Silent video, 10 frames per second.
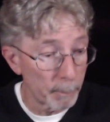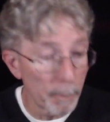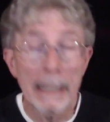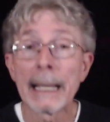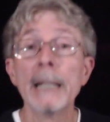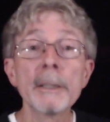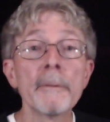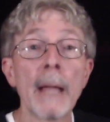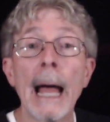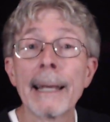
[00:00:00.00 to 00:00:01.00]
because of
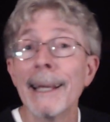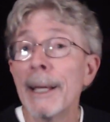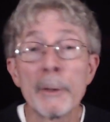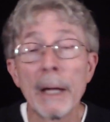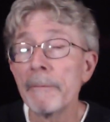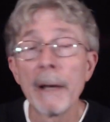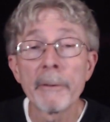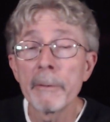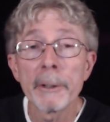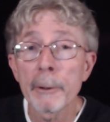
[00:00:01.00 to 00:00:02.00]
that, they've never
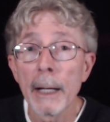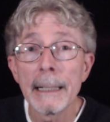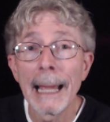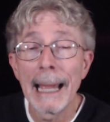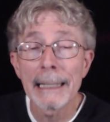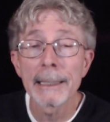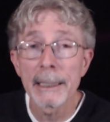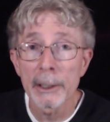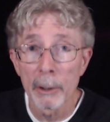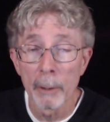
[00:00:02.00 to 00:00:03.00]
even tried to
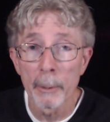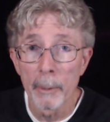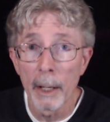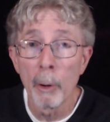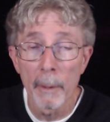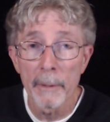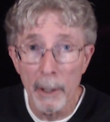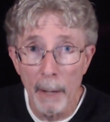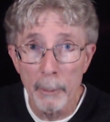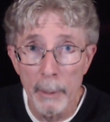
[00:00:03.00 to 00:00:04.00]
access their
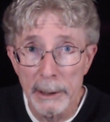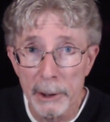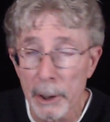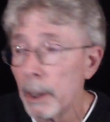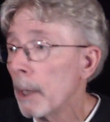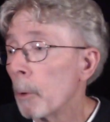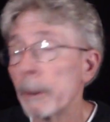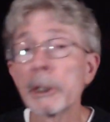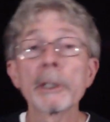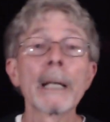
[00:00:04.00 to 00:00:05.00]
upper register,
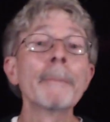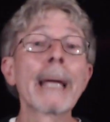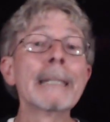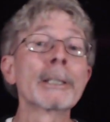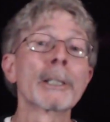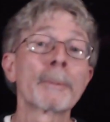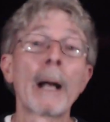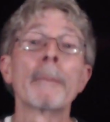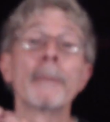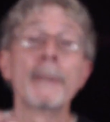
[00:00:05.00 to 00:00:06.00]
which in some cases is
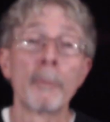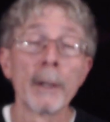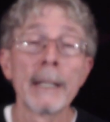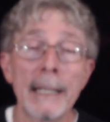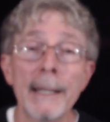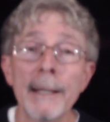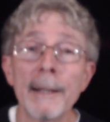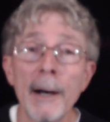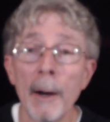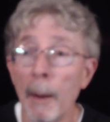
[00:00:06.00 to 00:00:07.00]
probably really
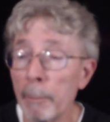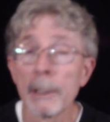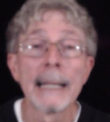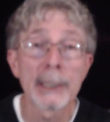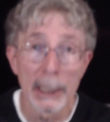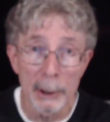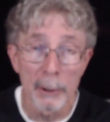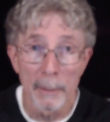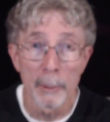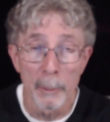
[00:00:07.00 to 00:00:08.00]
a blessing to
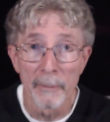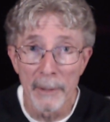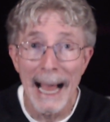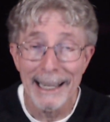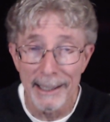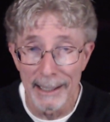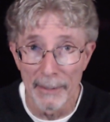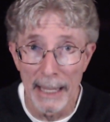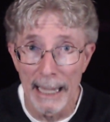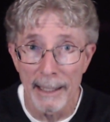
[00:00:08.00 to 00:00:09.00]
them to have not done
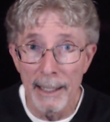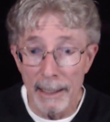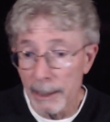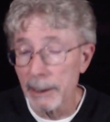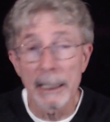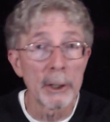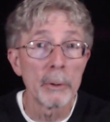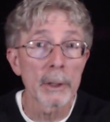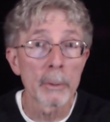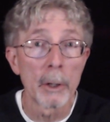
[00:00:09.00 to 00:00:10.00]
that because they didn't do
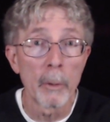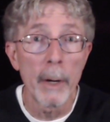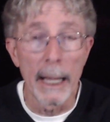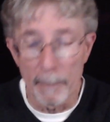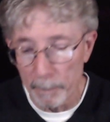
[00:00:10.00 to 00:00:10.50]
it the wrong way.